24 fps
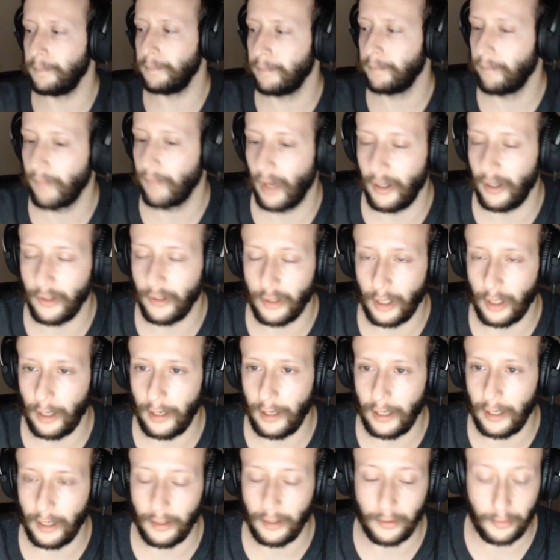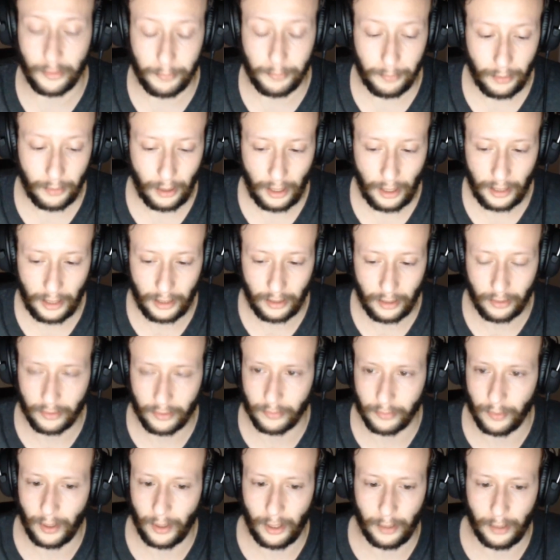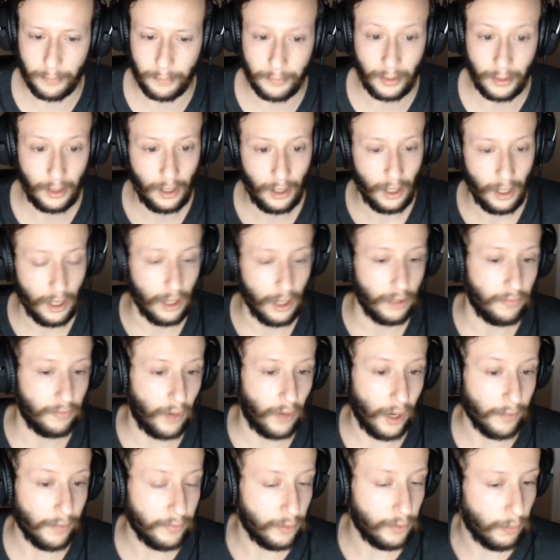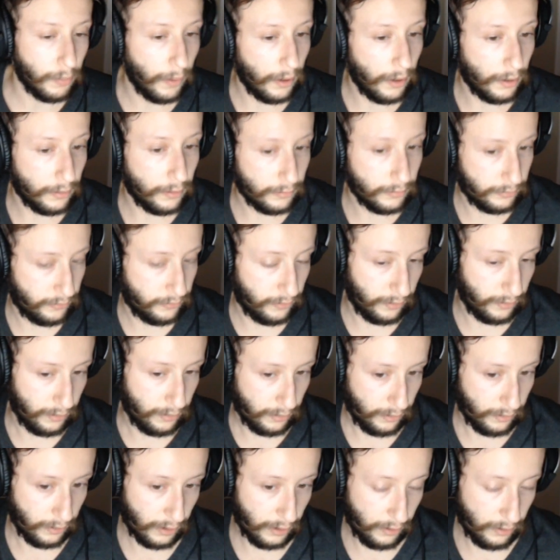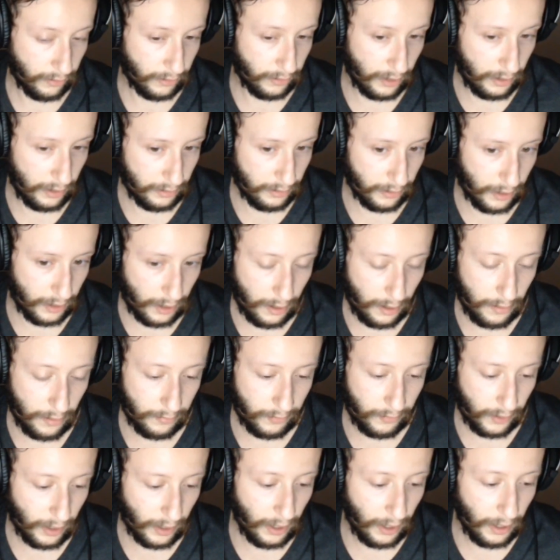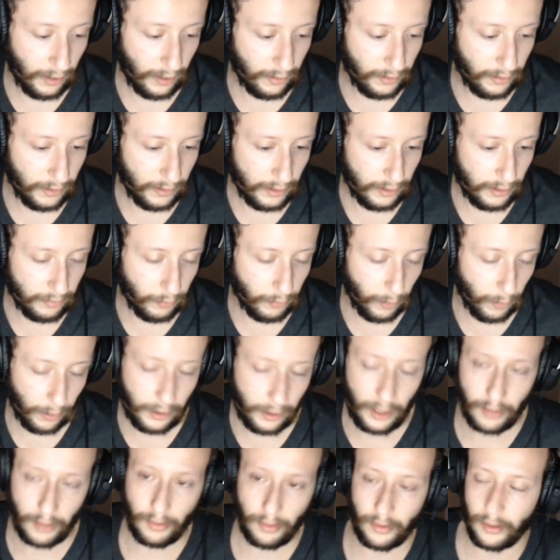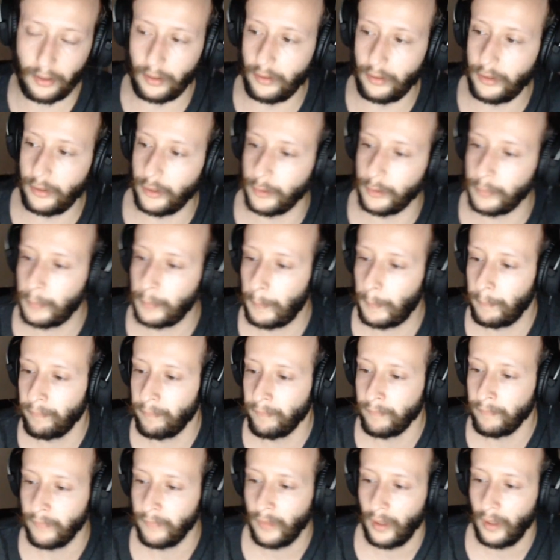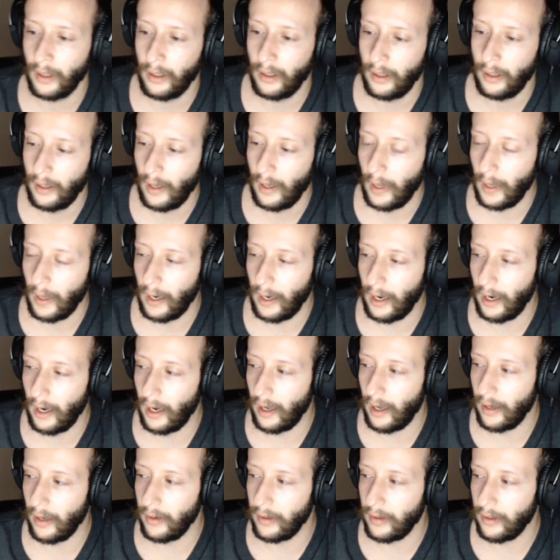I just got 8 gigs of RAM, 512 solid state drive, and the 4K resolution. And